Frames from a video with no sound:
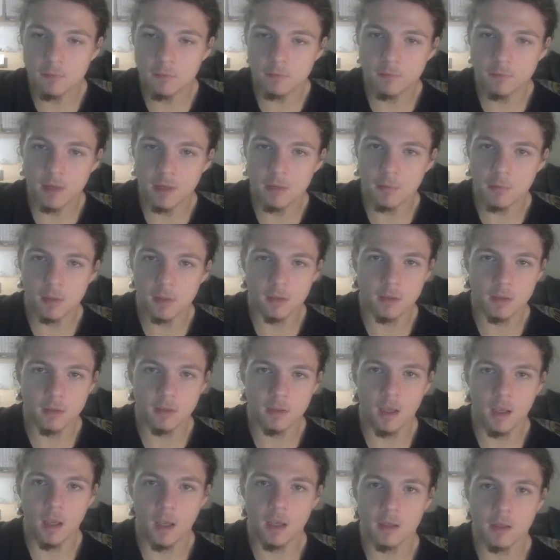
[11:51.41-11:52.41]

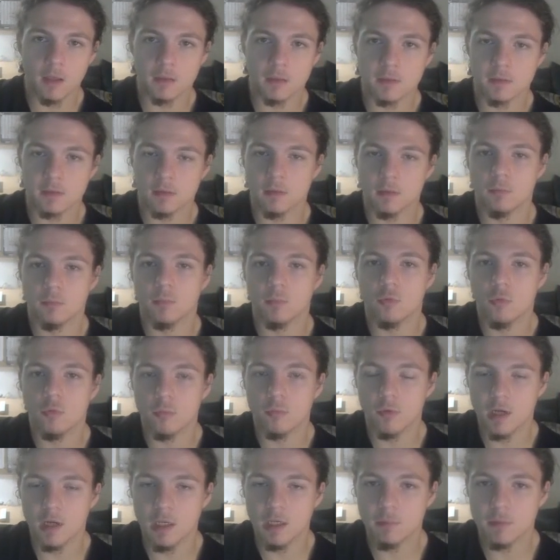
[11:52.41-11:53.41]
family as the broom
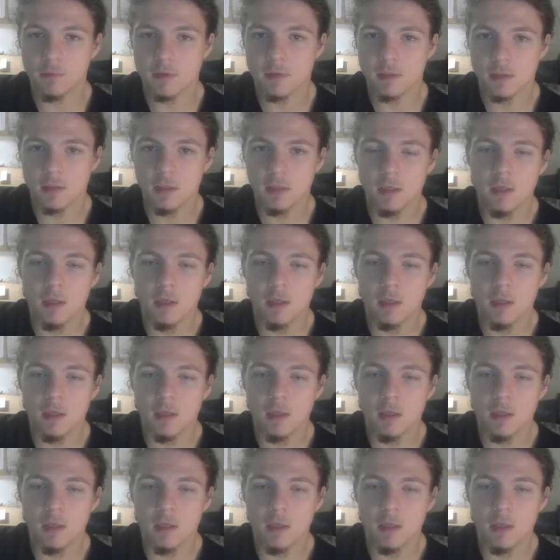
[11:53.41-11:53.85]
rapes,